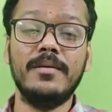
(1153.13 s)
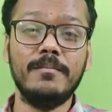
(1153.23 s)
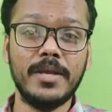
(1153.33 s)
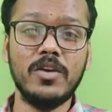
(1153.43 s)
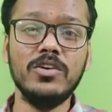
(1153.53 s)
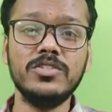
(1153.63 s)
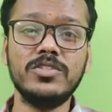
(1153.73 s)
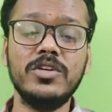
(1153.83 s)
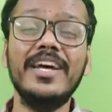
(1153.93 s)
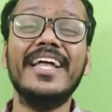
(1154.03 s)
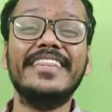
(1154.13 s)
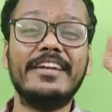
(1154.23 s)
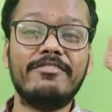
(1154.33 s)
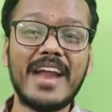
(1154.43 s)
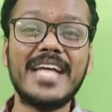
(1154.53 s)
because
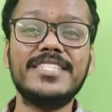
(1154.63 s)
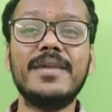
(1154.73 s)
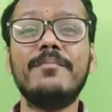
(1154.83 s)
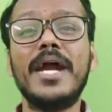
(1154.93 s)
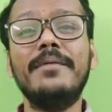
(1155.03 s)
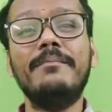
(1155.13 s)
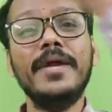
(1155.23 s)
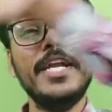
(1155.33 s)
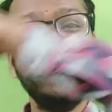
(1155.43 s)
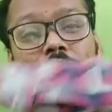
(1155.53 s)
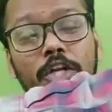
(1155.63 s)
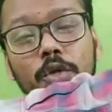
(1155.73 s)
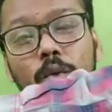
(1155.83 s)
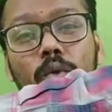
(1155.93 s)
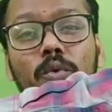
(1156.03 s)
that fracture might be
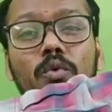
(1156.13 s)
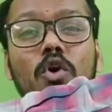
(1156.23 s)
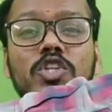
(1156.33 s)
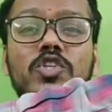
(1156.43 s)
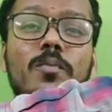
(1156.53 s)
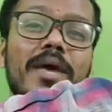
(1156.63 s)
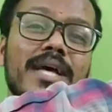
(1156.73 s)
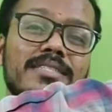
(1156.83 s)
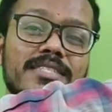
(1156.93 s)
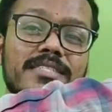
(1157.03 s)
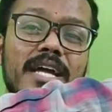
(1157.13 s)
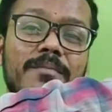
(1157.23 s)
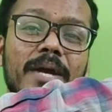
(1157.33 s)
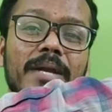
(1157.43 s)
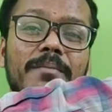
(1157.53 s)
due to osteoporosis,
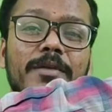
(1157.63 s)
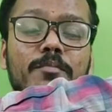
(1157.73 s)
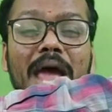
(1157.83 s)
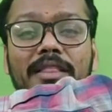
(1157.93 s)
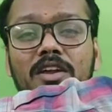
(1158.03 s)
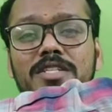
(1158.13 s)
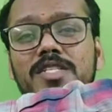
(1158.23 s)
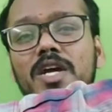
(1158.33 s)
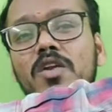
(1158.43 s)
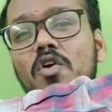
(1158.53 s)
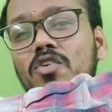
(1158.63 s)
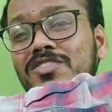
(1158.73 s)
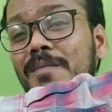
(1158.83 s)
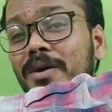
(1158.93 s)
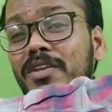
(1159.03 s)
that might be pathological or
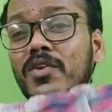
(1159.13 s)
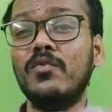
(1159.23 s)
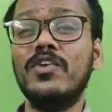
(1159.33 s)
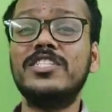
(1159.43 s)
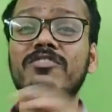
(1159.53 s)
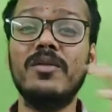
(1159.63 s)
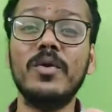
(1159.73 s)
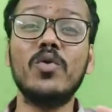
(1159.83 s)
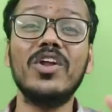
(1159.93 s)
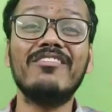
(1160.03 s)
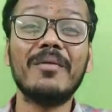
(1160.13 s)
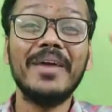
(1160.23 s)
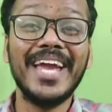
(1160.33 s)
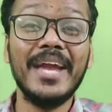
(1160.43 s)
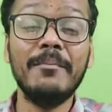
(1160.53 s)
some other, which we'll be coding from
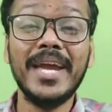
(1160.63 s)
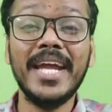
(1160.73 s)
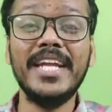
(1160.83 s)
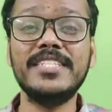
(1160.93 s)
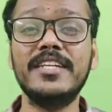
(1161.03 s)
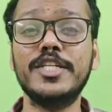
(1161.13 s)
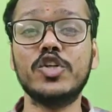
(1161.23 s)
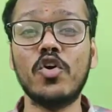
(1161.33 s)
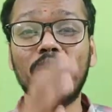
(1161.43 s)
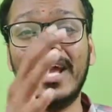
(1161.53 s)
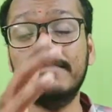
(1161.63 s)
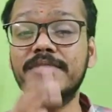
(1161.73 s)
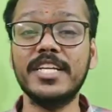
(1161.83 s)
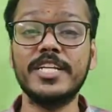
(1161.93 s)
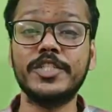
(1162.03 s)
M80 series or
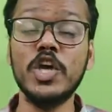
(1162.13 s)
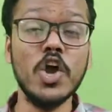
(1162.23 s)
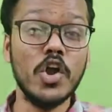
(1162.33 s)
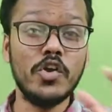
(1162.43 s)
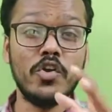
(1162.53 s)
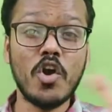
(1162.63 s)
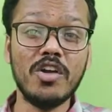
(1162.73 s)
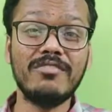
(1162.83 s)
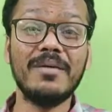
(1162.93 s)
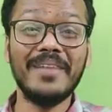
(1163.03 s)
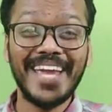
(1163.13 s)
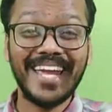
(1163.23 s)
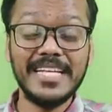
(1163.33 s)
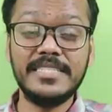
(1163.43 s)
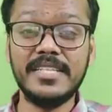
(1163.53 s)
M series, not from
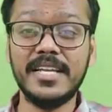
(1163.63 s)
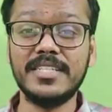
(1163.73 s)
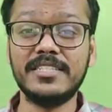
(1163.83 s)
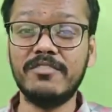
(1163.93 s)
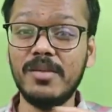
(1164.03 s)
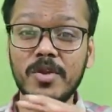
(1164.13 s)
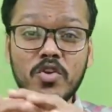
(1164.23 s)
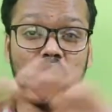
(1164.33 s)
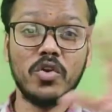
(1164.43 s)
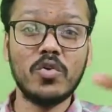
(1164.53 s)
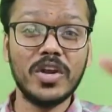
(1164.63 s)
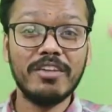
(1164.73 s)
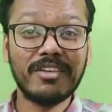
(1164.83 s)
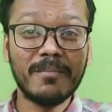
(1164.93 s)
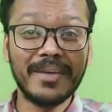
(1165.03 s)
S series. We'll be not
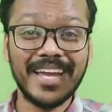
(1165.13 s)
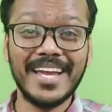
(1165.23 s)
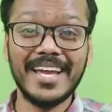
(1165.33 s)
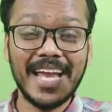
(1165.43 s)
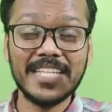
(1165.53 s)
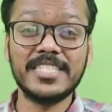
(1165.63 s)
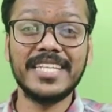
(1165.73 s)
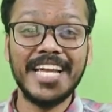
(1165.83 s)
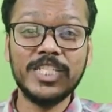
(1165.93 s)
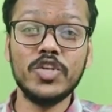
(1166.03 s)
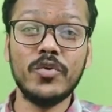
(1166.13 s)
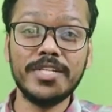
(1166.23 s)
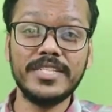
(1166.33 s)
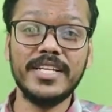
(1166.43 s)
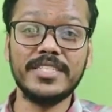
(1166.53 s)
coding from S injury
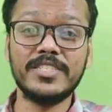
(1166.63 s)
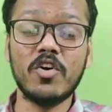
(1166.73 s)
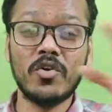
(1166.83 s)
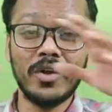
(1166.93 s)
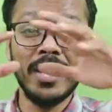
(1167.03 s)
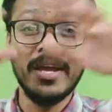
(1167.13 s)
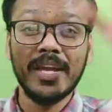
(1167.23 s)
series or